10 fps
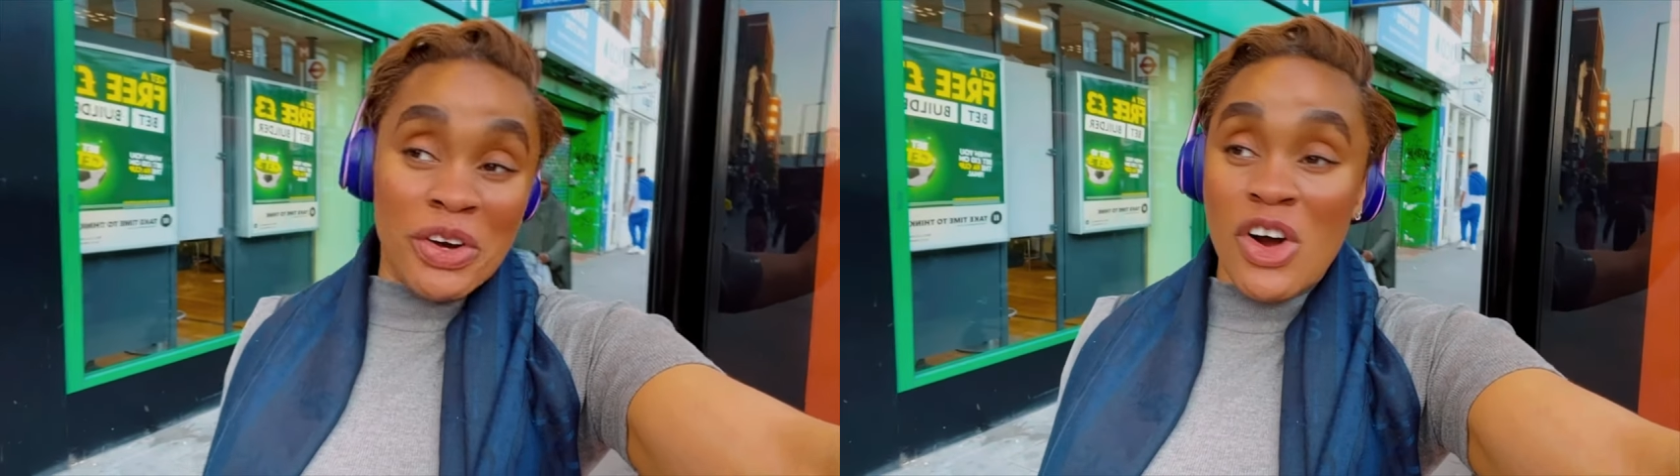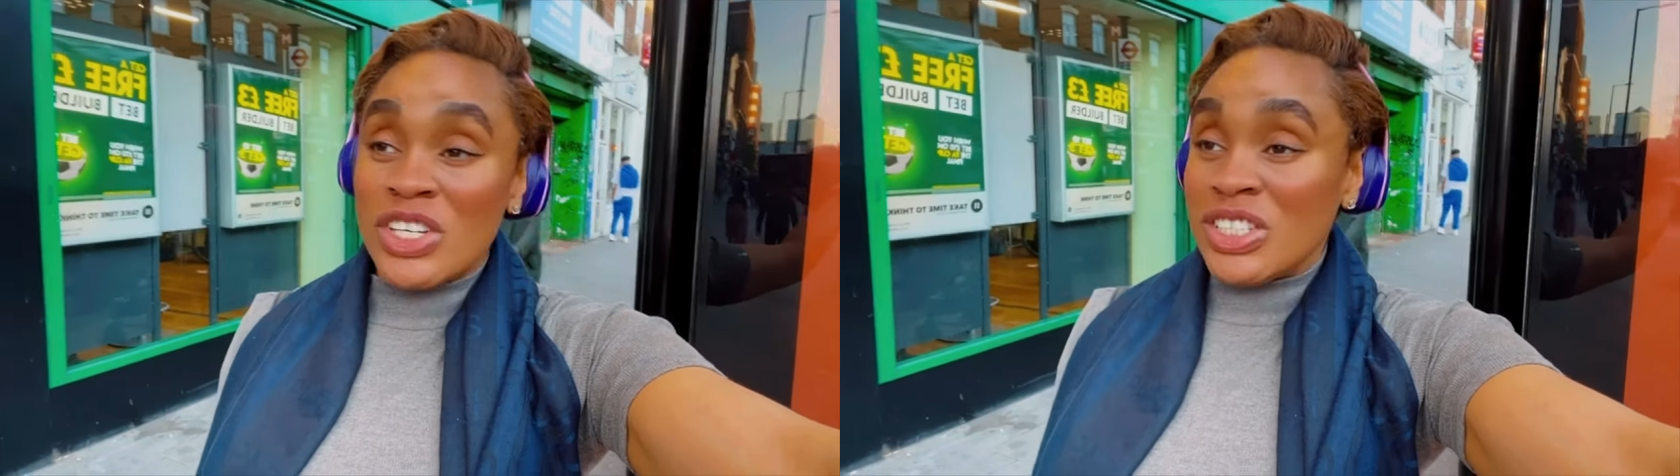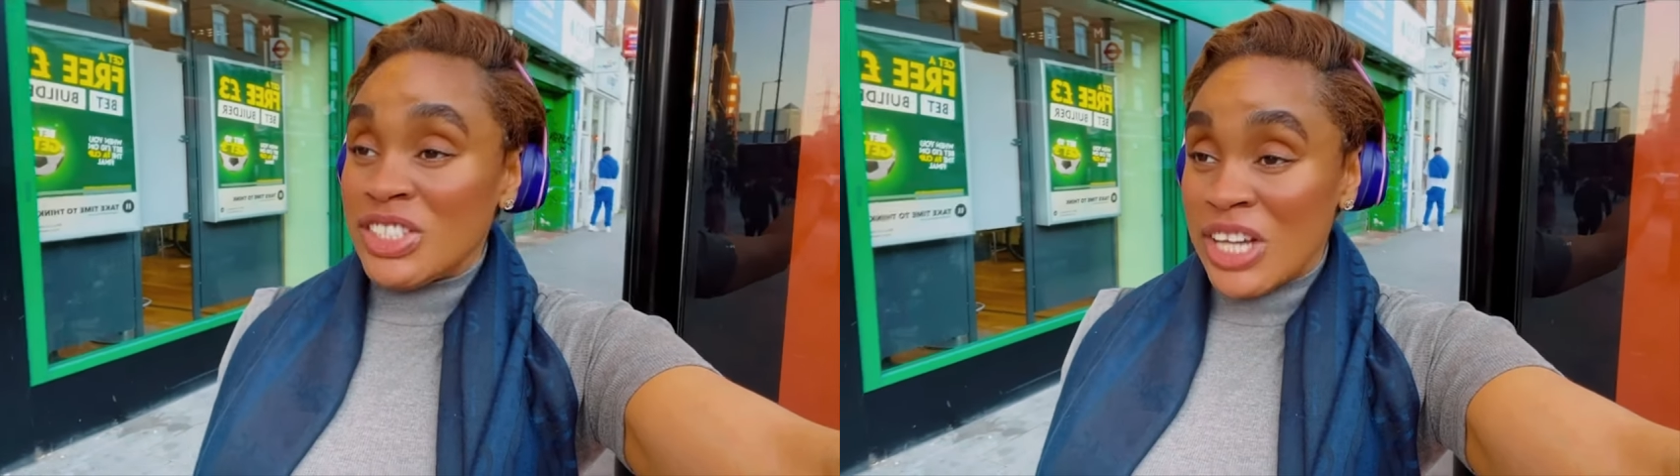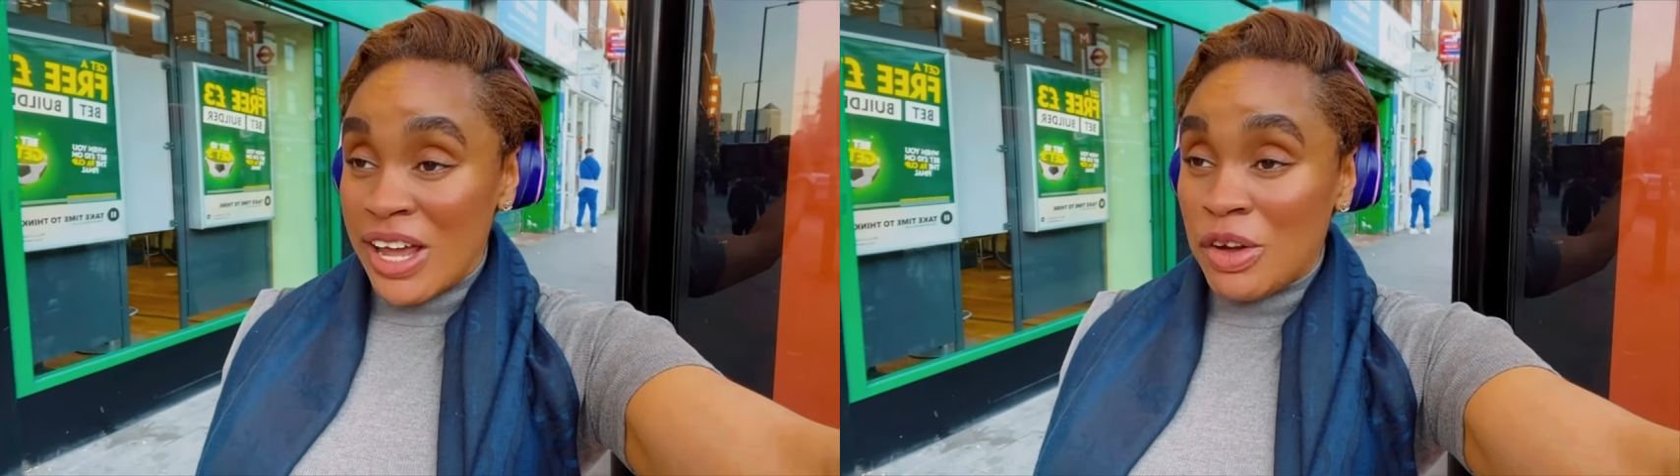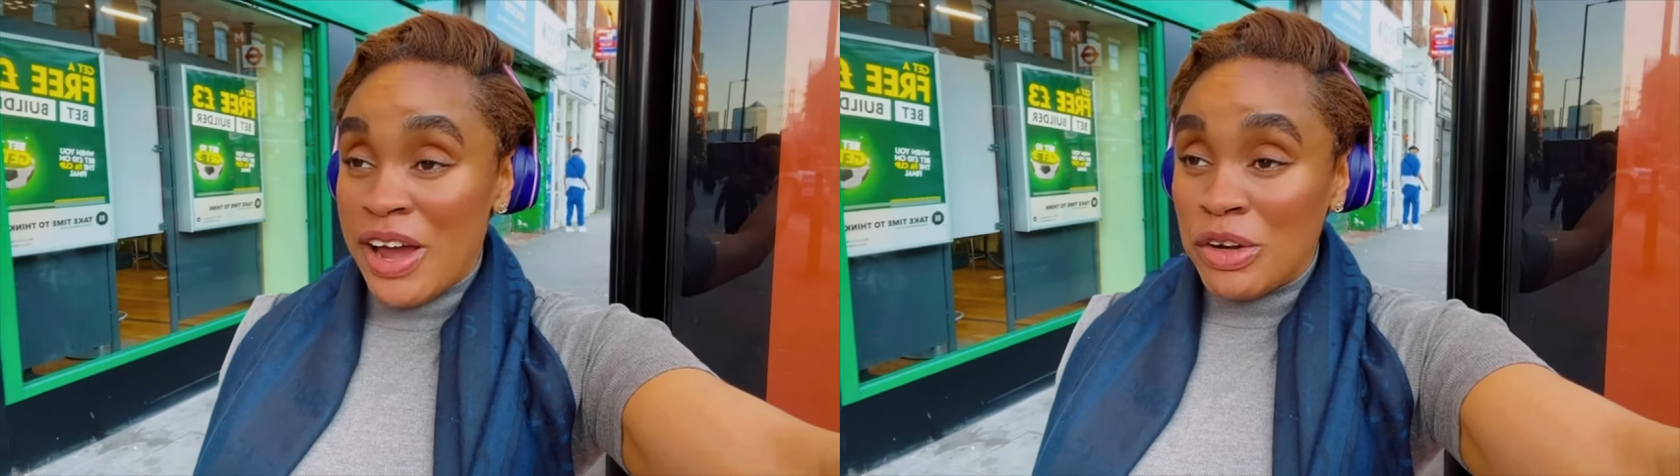on
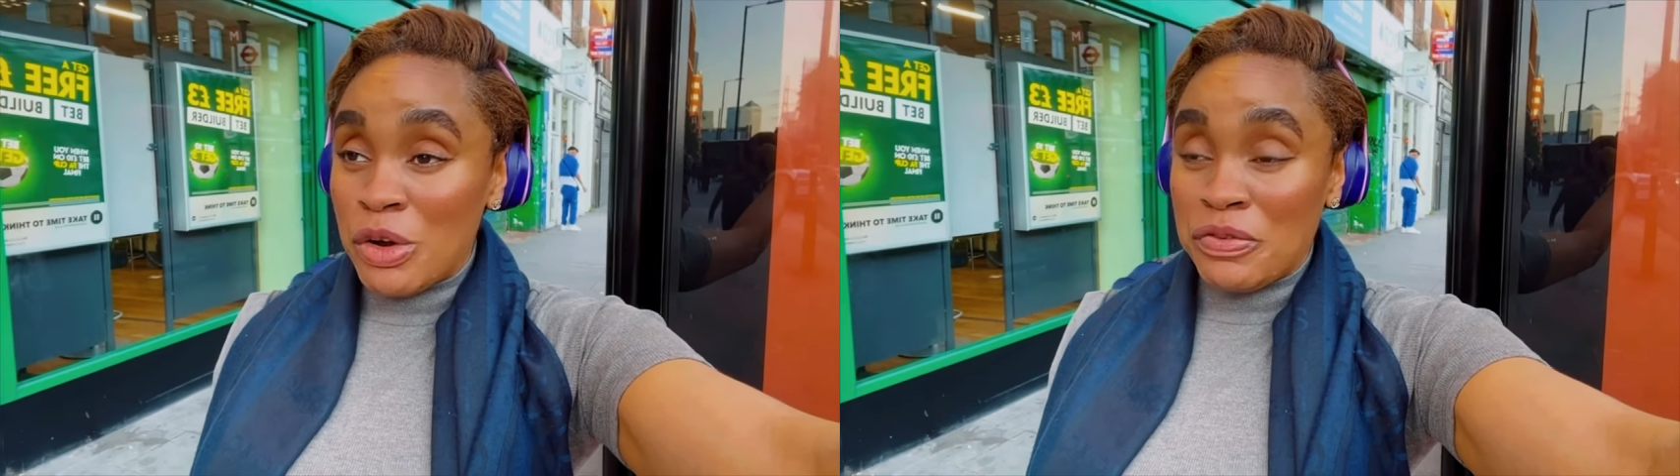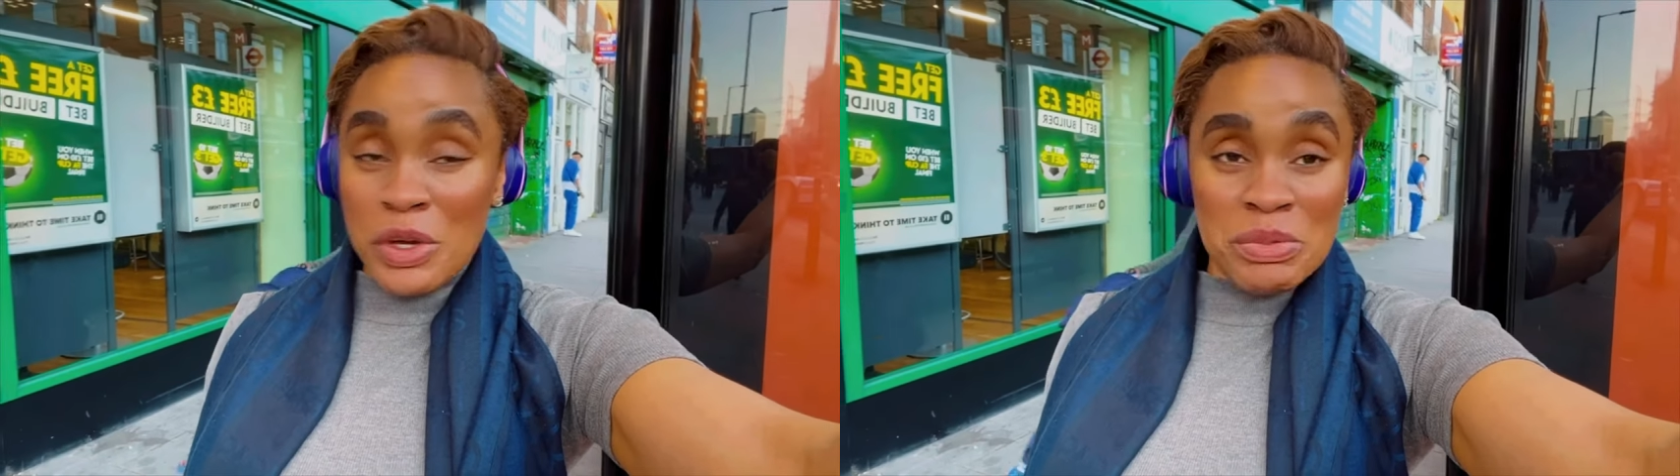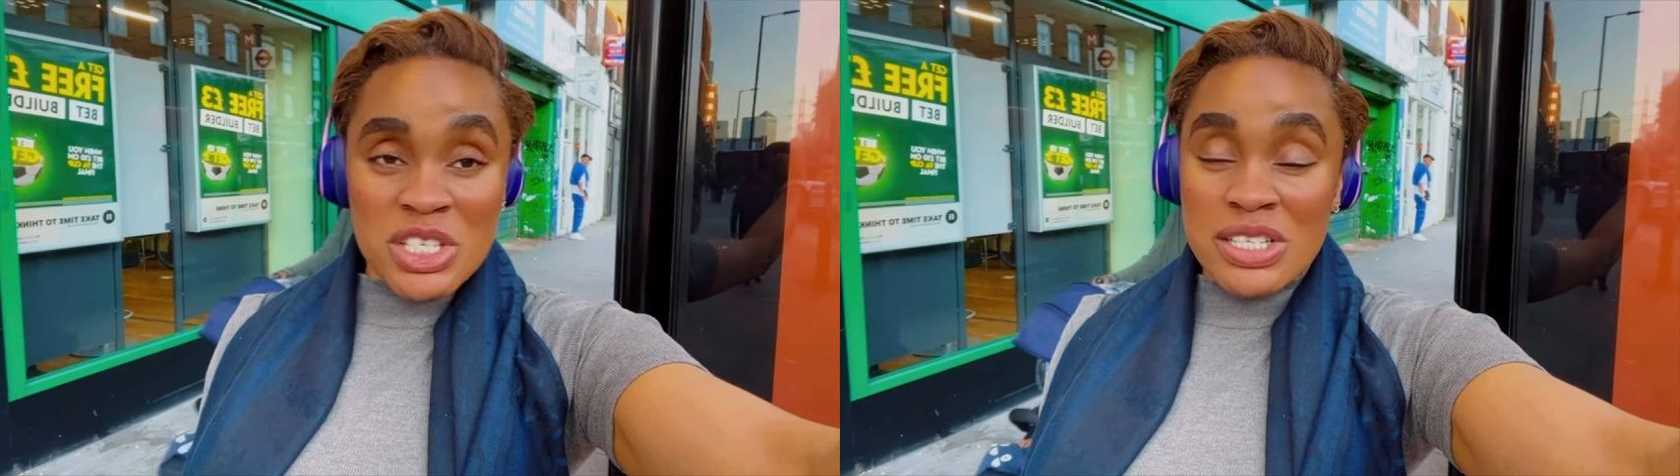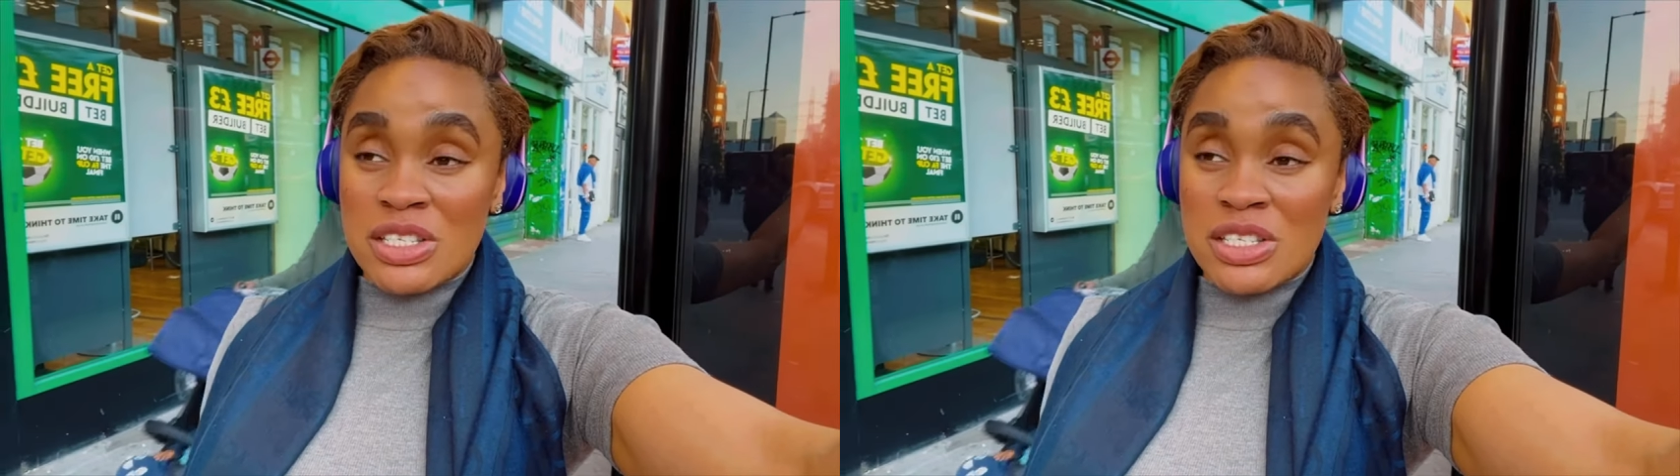Tayo Aina Films'